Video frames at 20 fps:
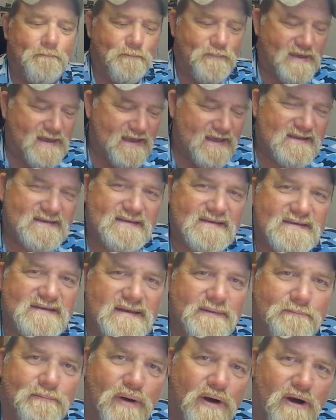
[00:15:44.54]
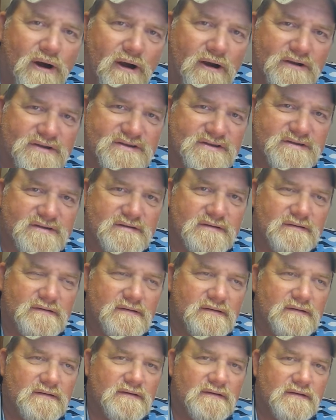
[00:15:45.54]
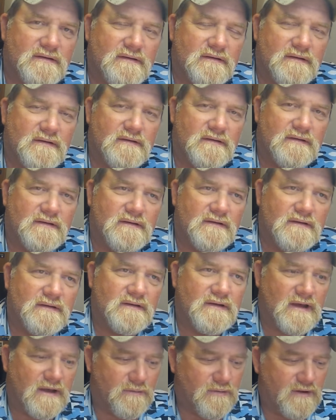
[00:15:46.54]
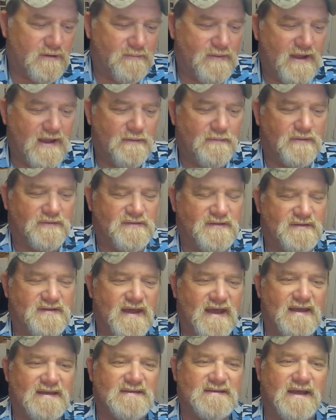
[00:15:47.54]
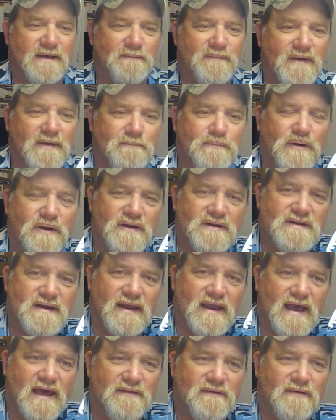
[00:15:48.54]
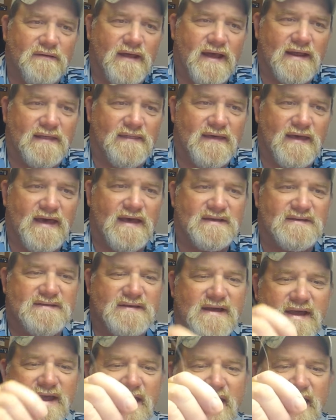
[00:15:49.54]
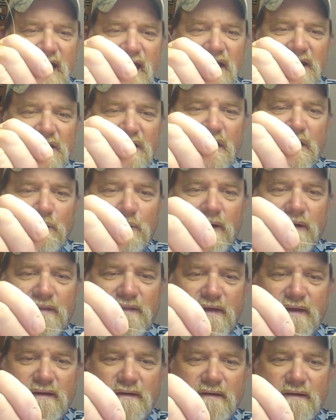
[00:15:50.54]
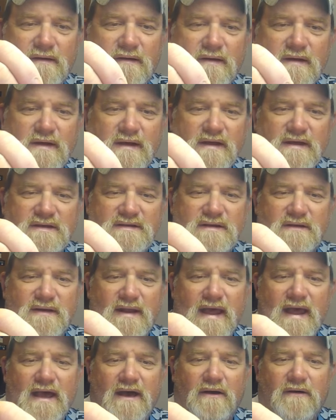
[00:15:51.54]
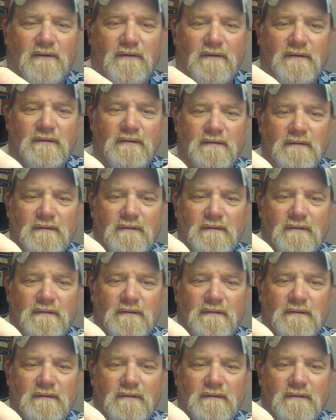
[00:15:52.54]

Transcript: pieces and parts. I want to be able to take something, put it together like this, and go with it. So now,